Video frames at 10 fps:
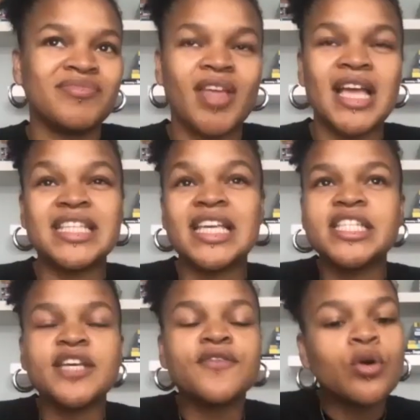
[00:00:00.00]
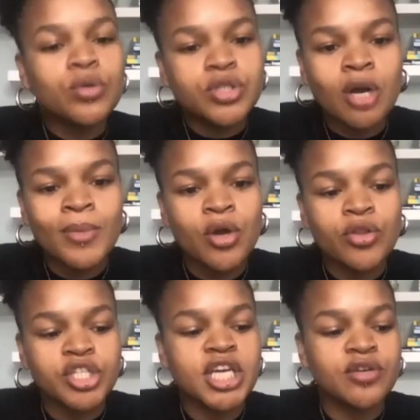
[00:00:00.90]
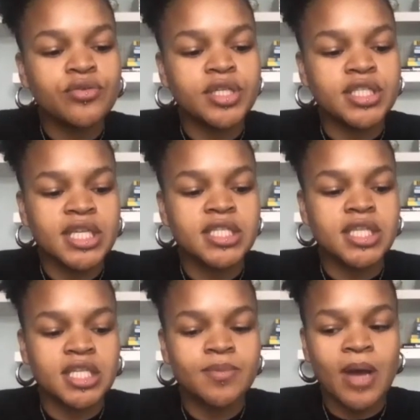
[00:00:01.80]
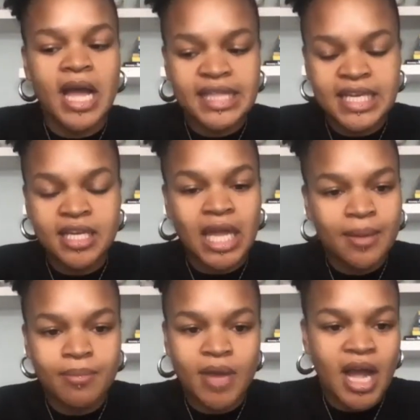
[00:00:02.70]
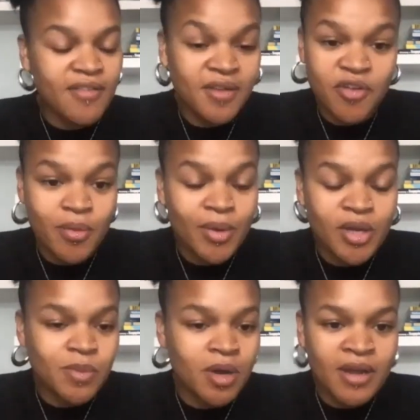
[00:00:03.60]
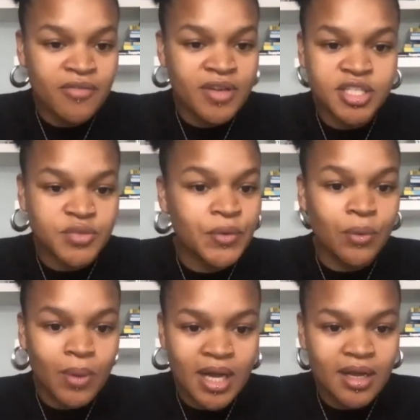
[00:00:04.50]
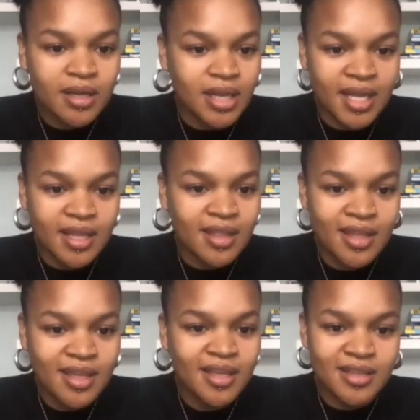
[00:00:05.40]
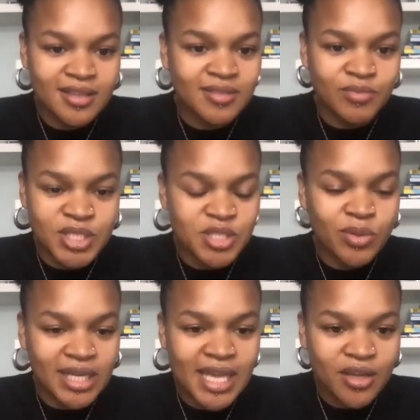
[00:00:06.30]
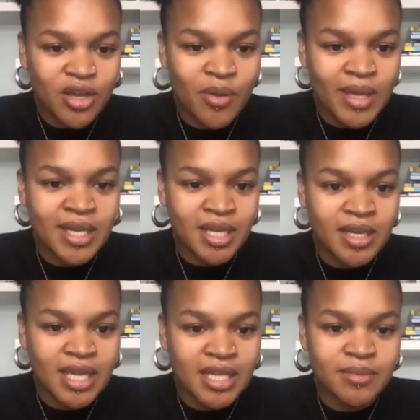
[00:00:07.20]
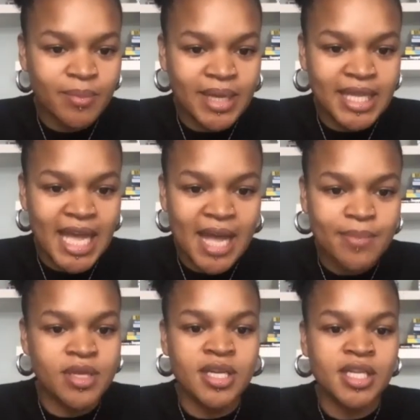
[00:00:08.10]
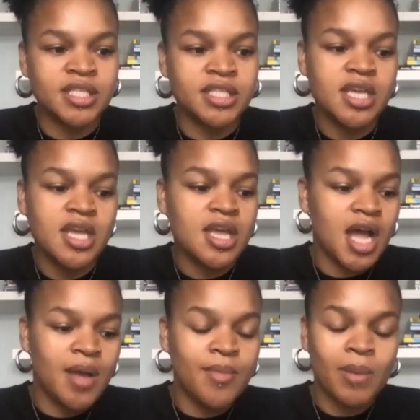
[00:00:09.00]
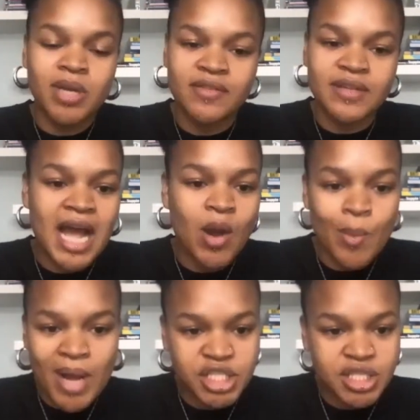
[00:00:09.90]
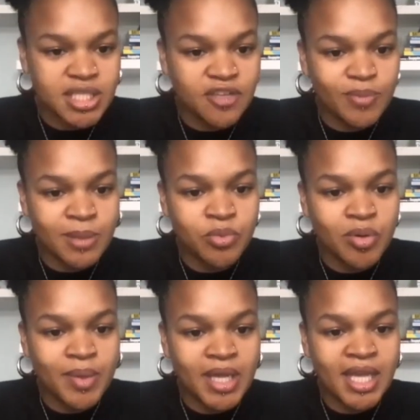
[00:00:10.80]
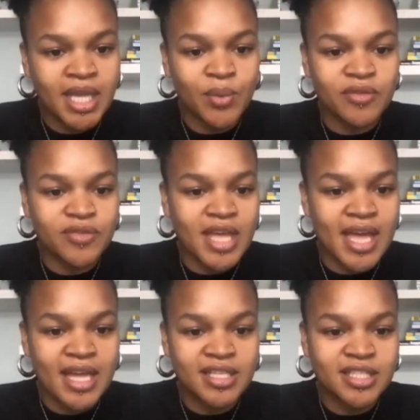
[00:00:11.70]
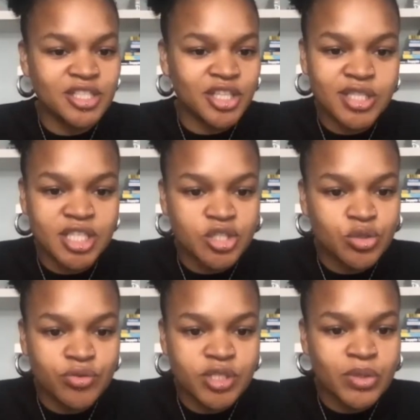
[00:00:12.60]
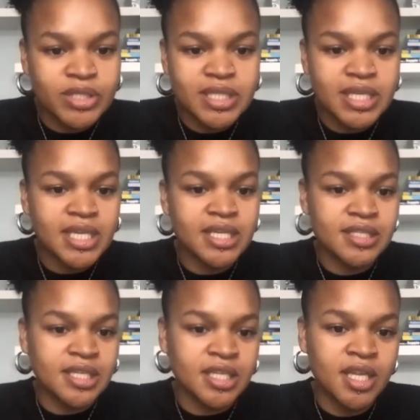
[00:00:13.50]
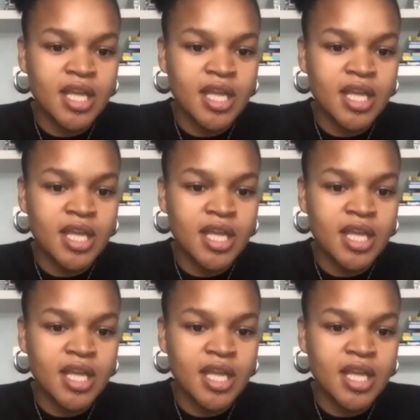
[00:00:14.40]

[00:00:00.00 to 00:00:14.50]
it's, it's difficult to comment on the general consensus, but I think like I think for the most part, my friends just want to work. Like we just want to get going and, and make it happen. And I'm I'm loving how imaginative people are being with their you know digital responses, and